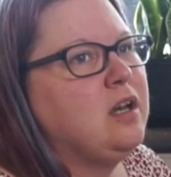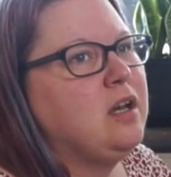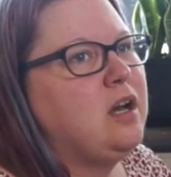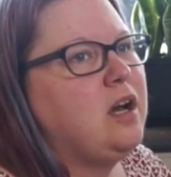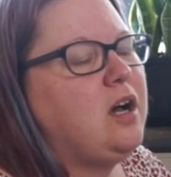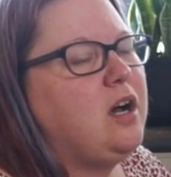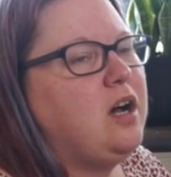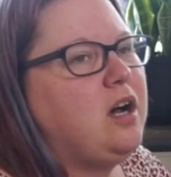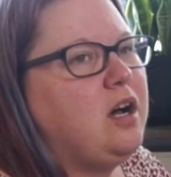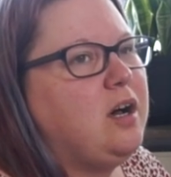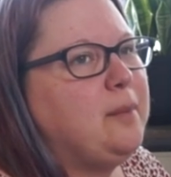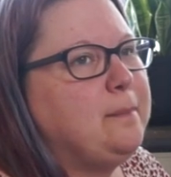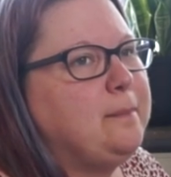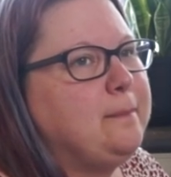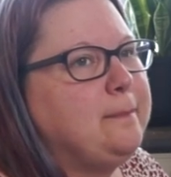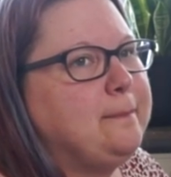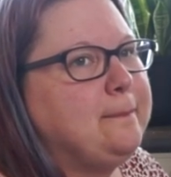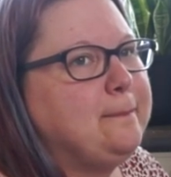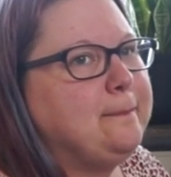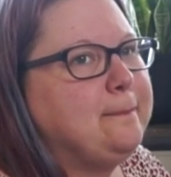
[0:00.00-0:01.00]

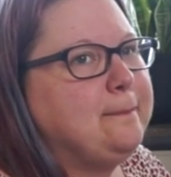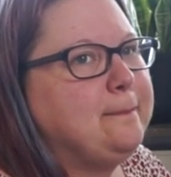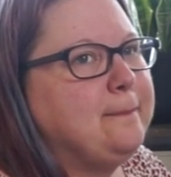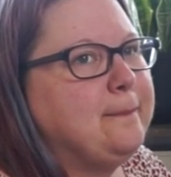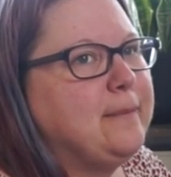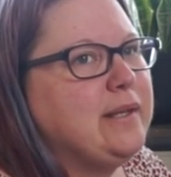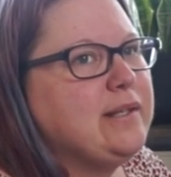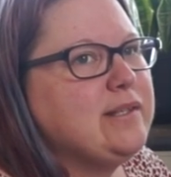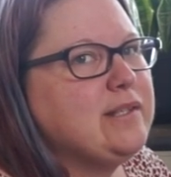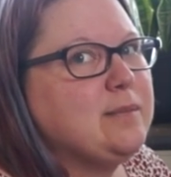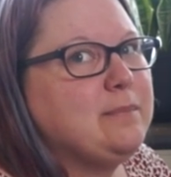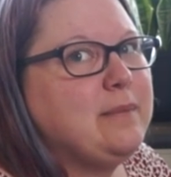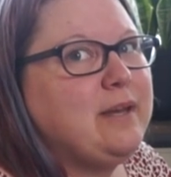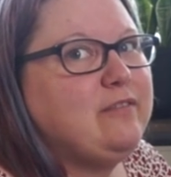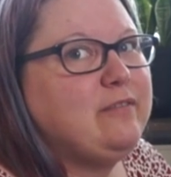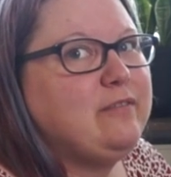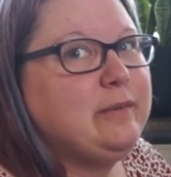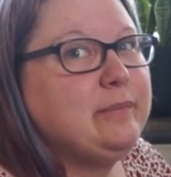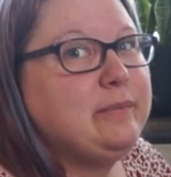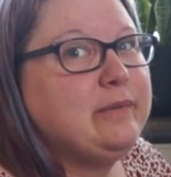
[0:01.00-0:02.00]
Um, so
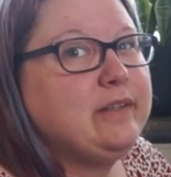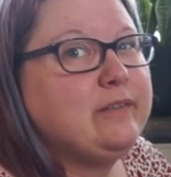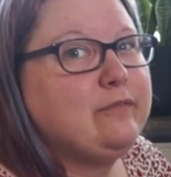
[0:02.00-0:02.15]
maybe